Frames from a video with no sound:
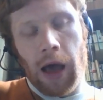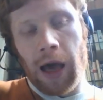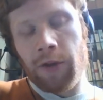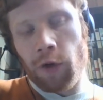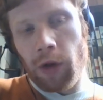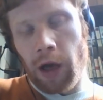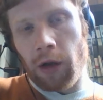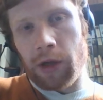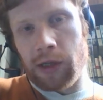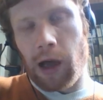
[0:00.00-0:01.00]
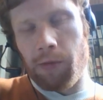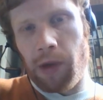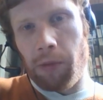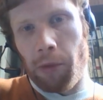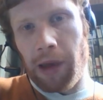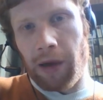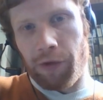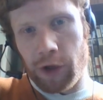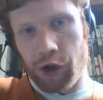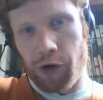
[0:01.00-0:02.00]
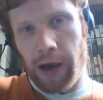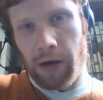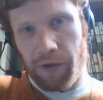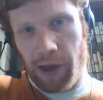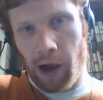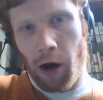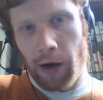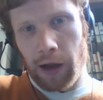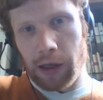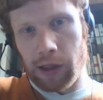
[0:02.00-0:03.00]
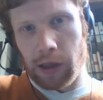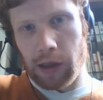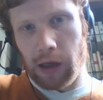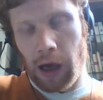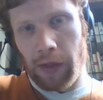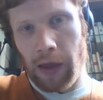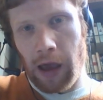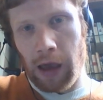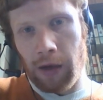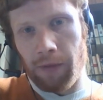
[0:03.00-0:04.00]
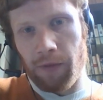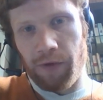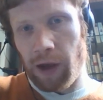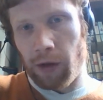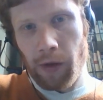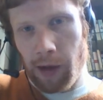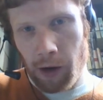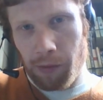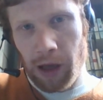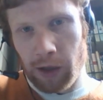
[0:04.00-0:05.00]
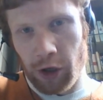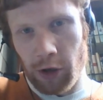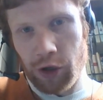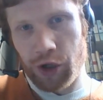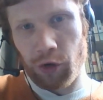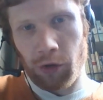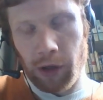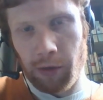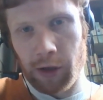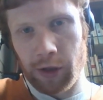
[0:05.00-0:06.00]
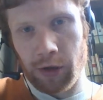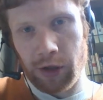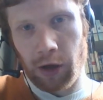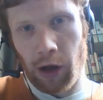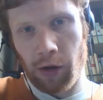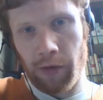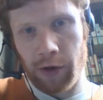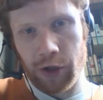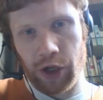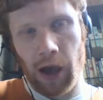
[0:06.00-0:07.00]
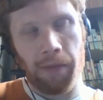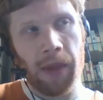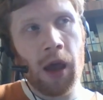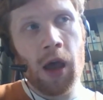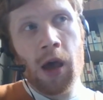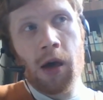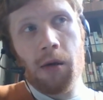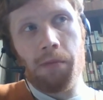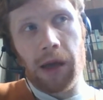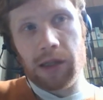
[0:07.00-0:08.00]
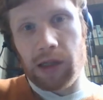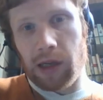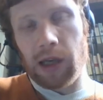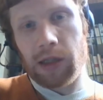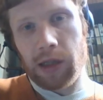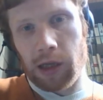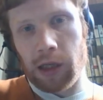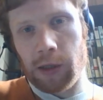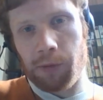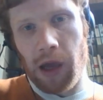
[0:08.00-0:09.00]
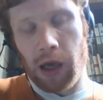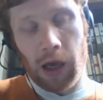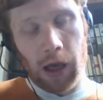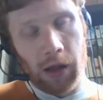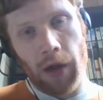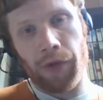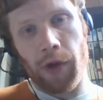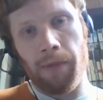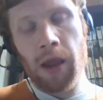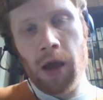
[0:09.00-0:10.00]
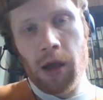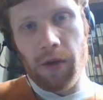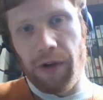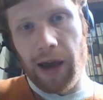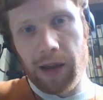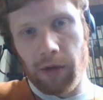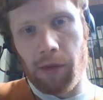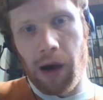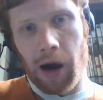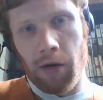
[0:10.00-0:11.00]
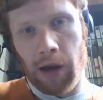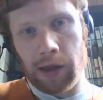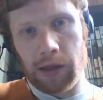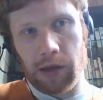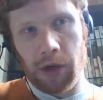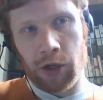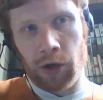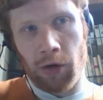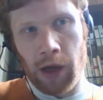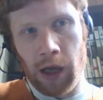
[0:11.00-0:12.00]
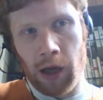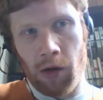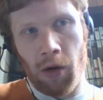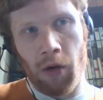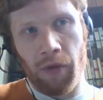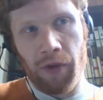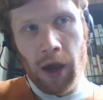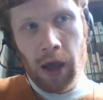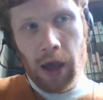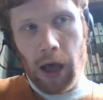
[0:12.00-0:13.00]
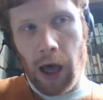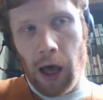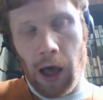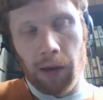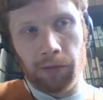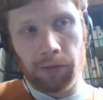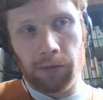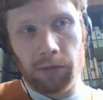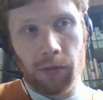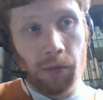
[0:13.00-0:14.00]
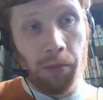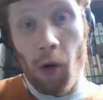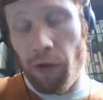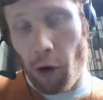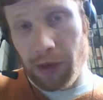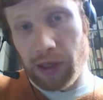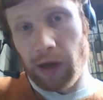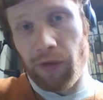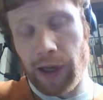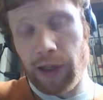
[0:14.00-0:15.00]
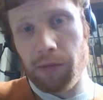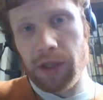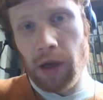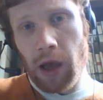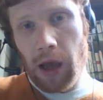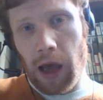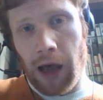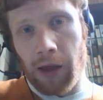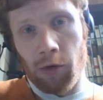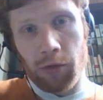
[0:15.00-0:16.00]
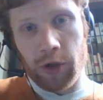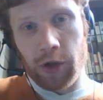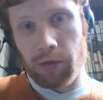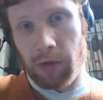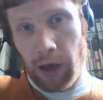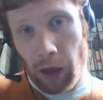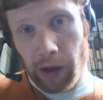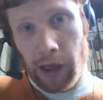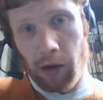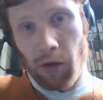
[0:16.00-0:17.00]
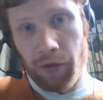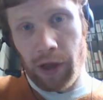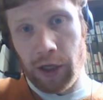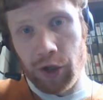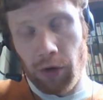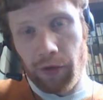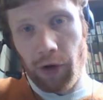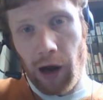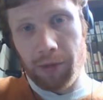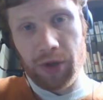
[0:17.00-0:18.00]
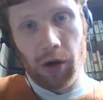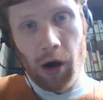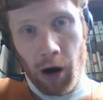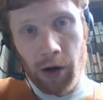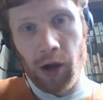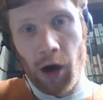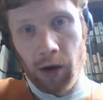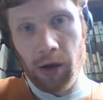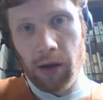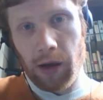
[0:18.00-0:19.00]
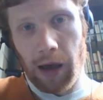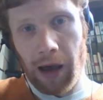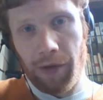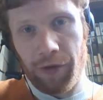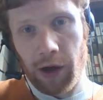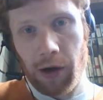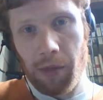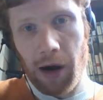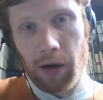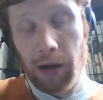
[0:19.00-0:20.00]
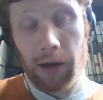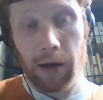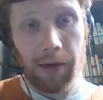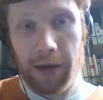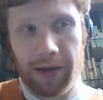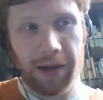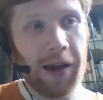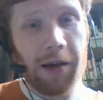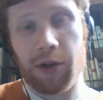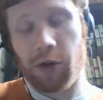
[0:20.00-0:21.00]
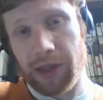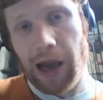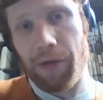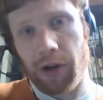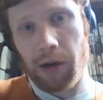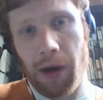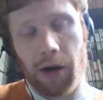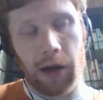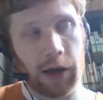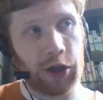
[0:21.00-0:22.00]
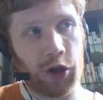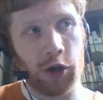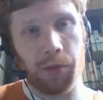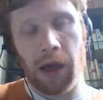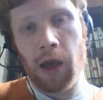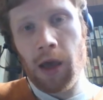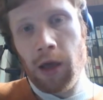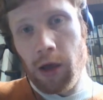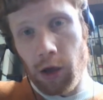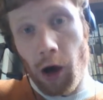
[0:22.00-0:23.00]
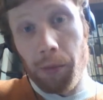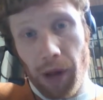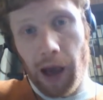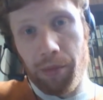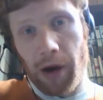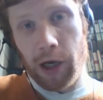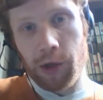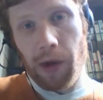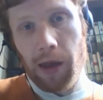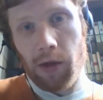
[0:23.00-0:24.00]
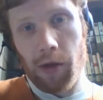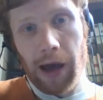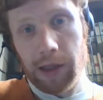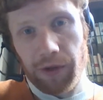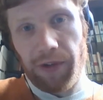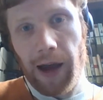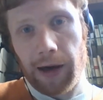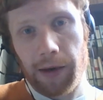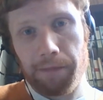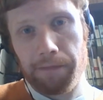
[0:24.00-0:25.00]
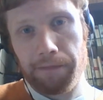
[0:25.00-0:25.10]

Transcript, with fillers: I totally understand people being frustrated if they are innocent and they feel that they're being searched solely because of the colour of their skin. But statistically speaking, in London, the fact of the matter is the majority of um, both homicide victims and those guilty of these sort of crimes are young African American, eh, I was going to say African American, excuse me, young black British men. Now that's a fact.